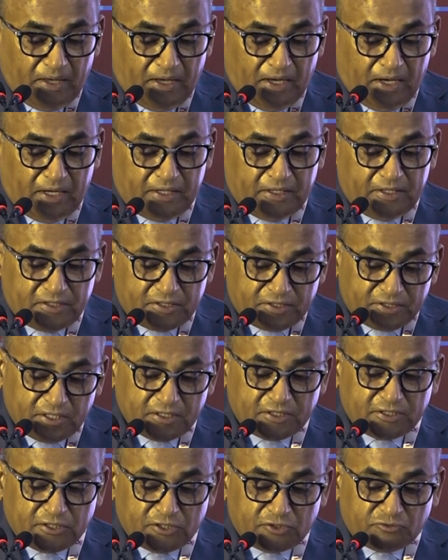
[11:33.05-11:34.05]
And in
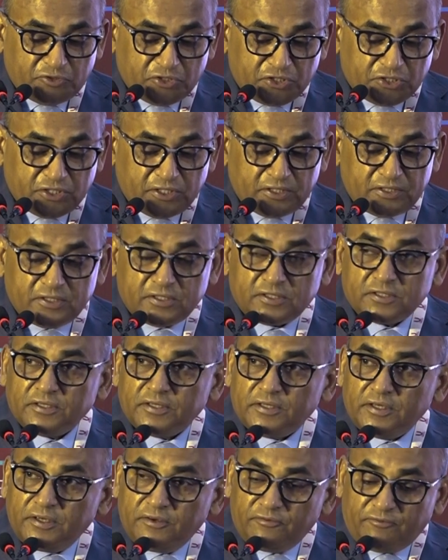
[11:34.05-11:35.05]
such situations,
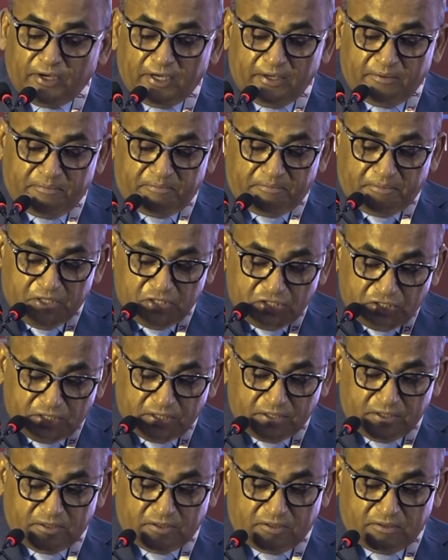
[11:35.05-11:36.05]
if I am
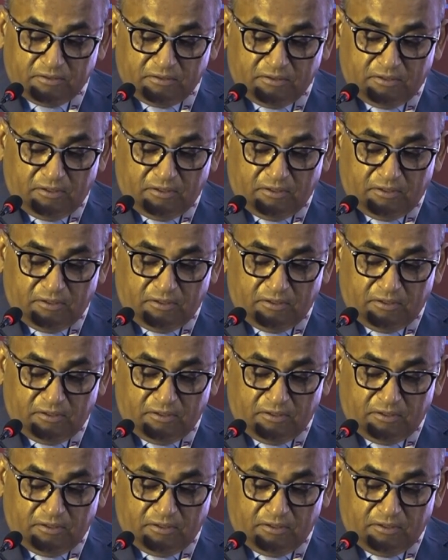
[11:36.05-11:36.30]
patient